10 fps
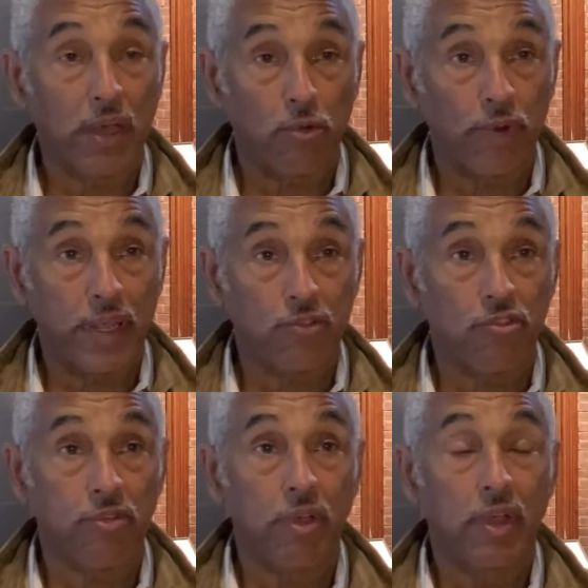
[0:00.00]
mile
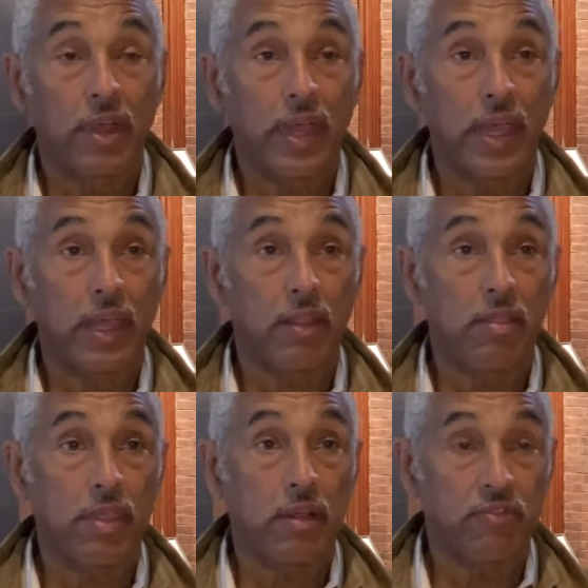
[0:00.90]
range,
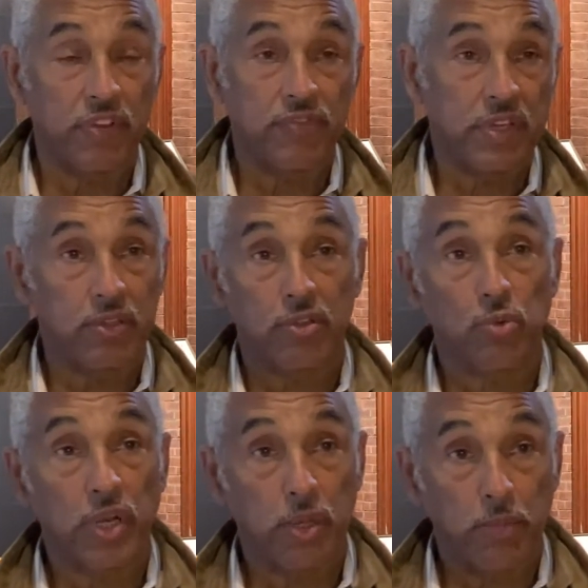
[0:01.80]
and then 15
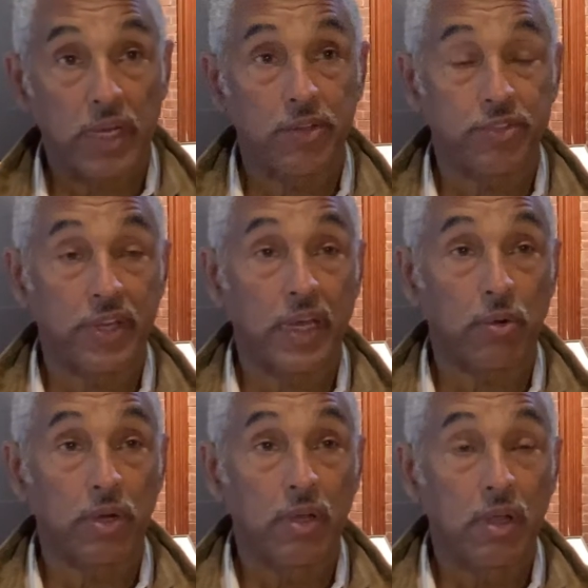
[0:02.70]
to 20 miles an
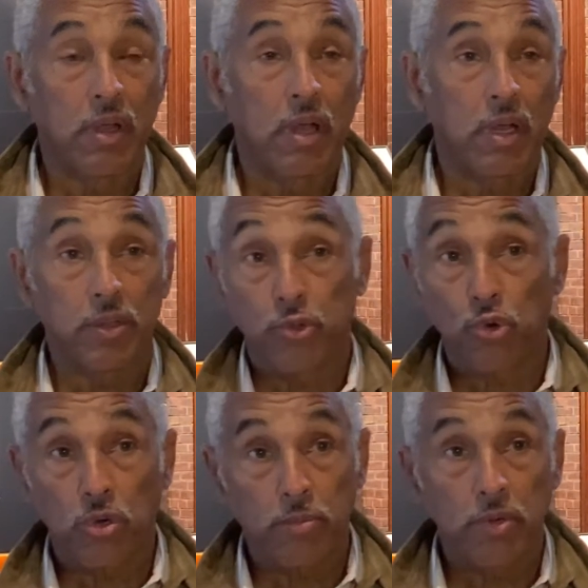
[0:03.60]
hour.
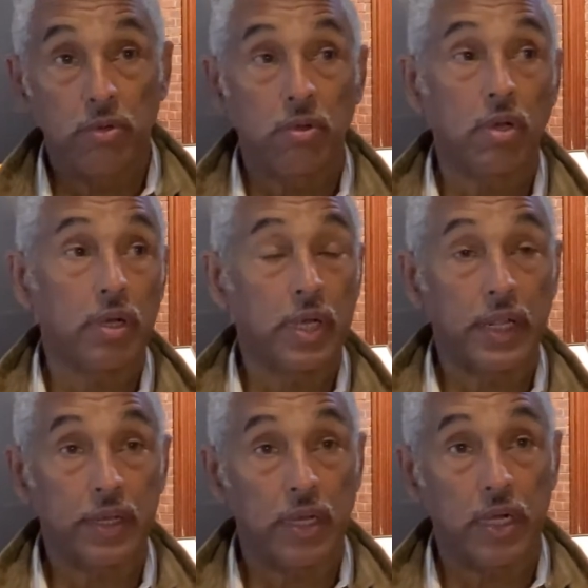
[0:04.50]
Durable, a
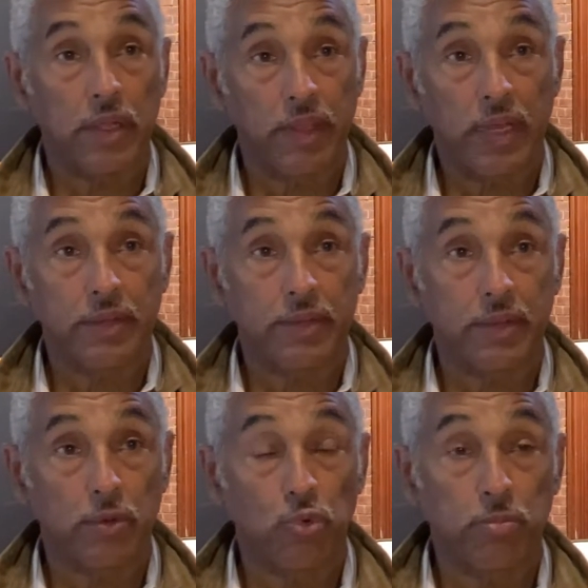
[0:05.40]
kind of car
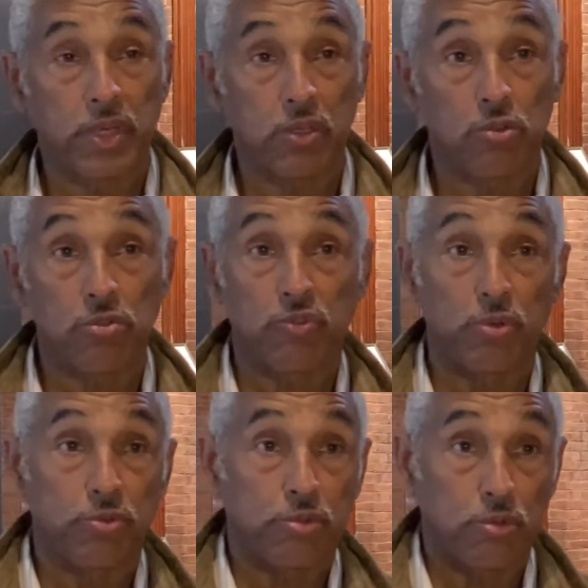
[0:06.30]
that would be
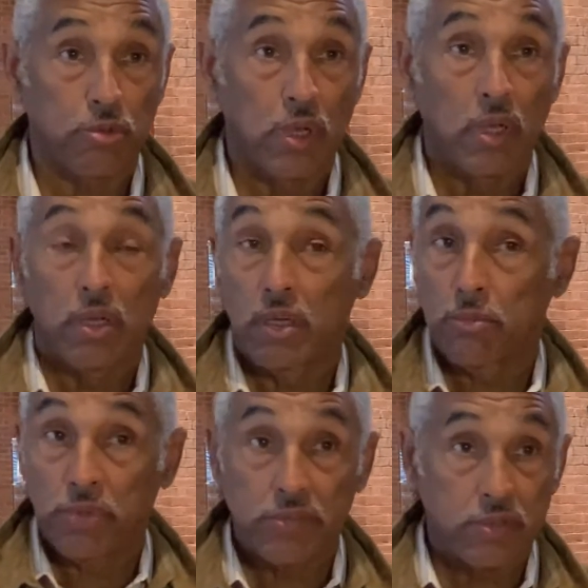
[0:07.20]
useful to
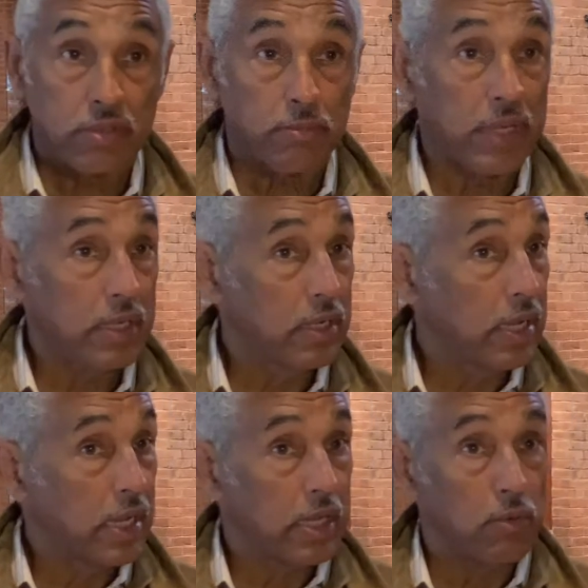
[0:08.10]

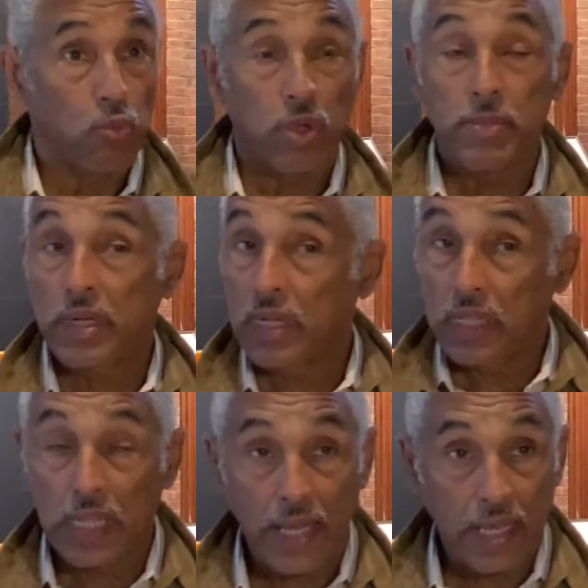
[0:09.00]
businessmen and women
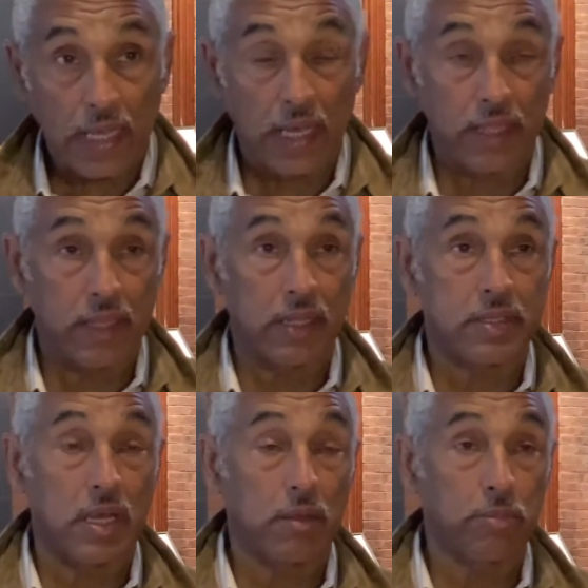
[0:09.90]
alike at
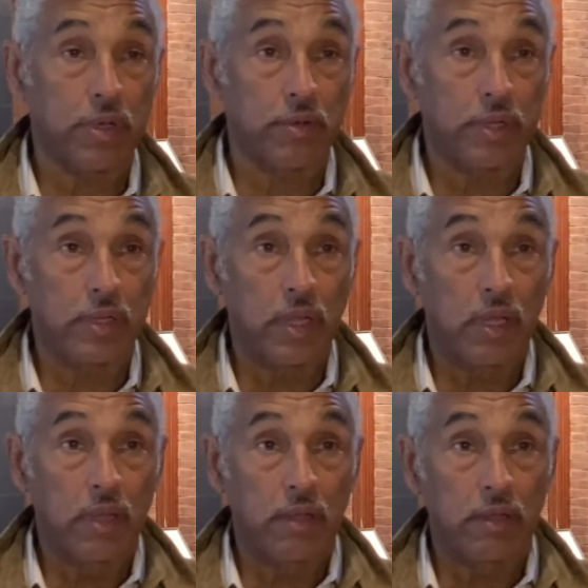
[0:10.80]
that time period,
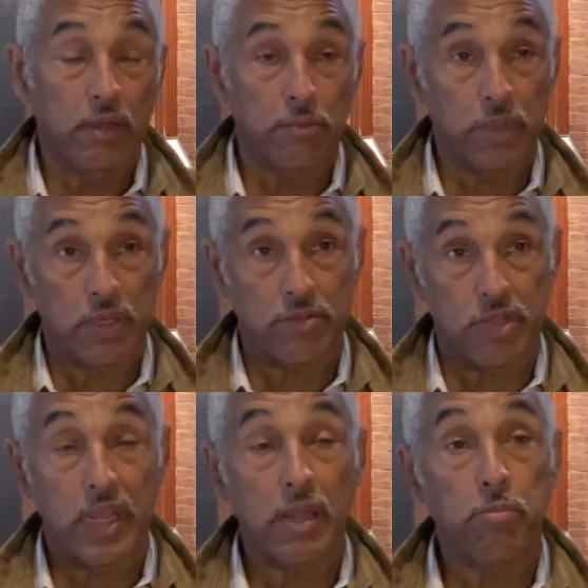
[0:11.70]

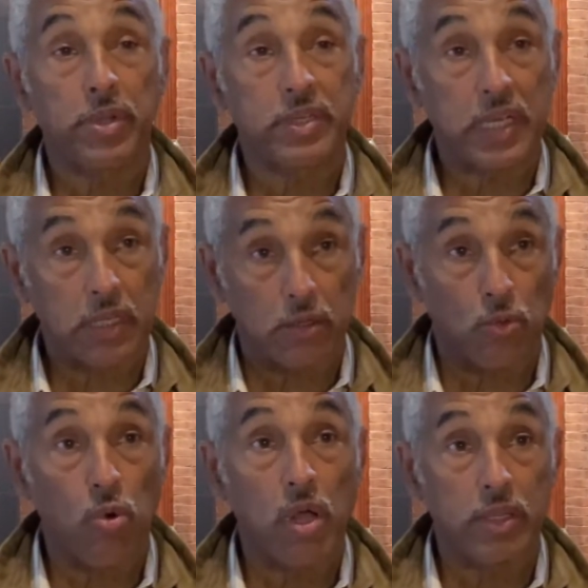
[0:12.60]
because it had
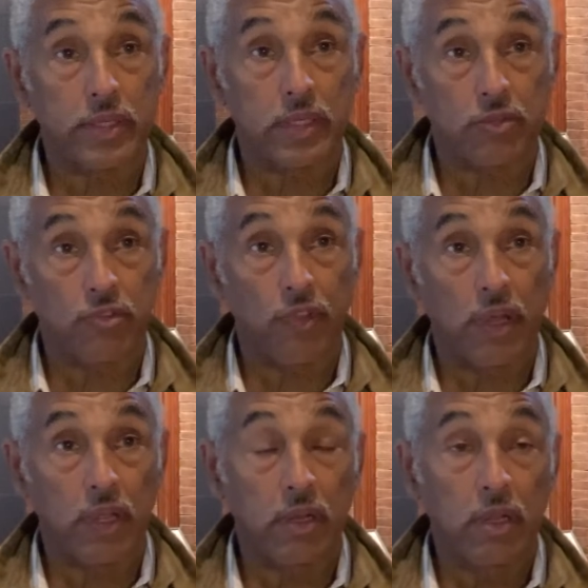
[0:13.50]
particular qualities
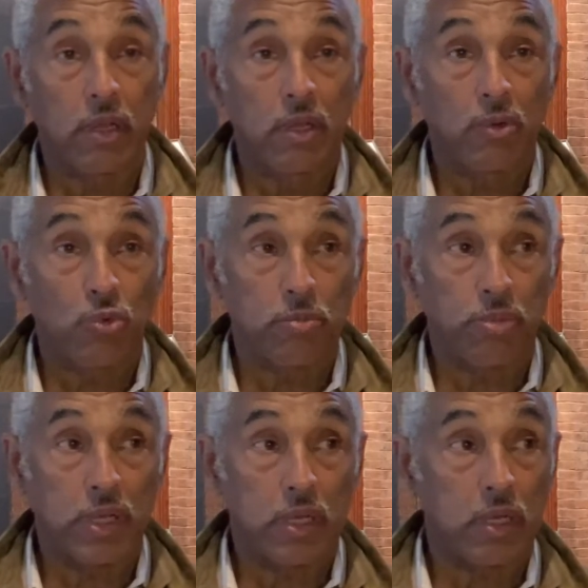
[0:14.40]
that
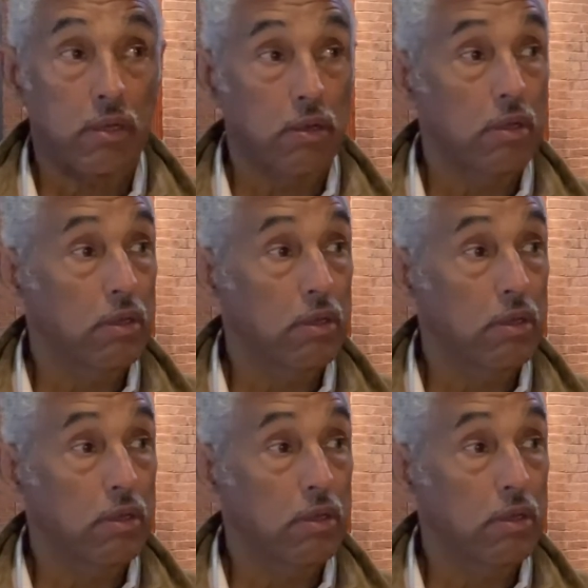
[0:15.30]
would be